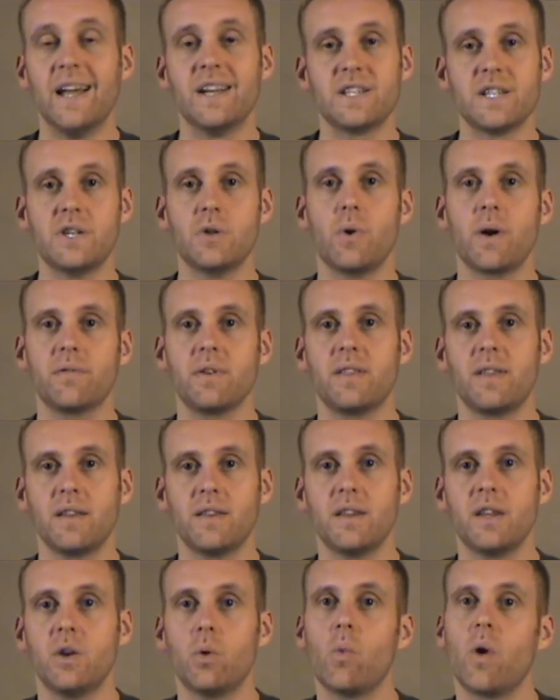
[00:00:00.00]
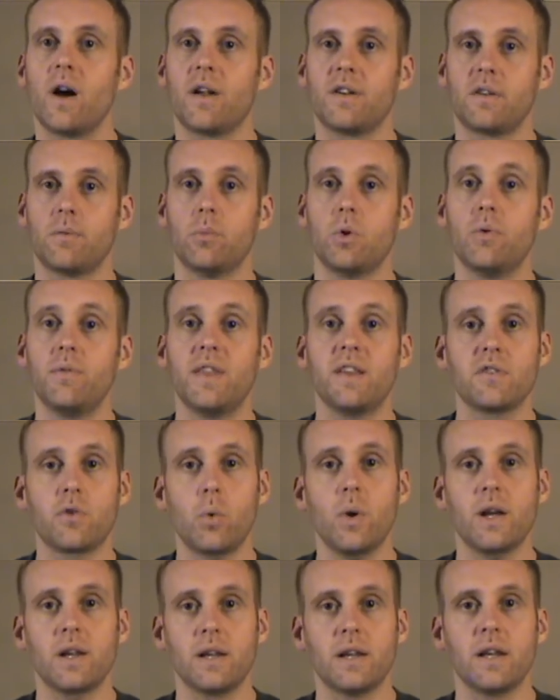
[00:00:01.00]
to do everything that you want to move this
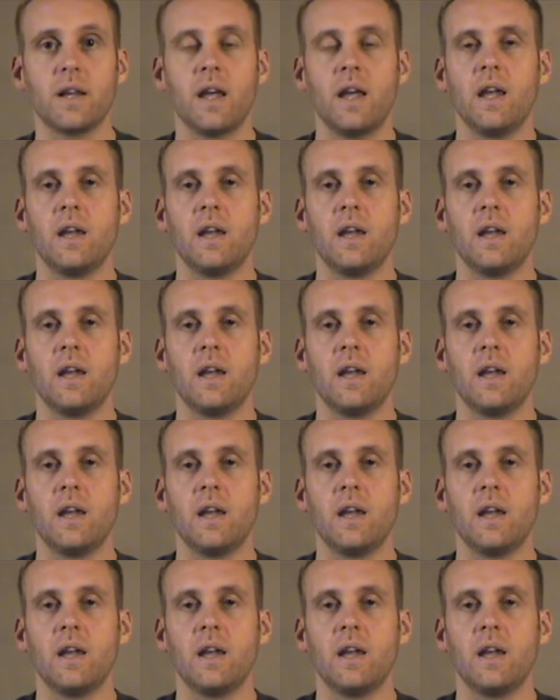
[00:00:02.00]
quickly.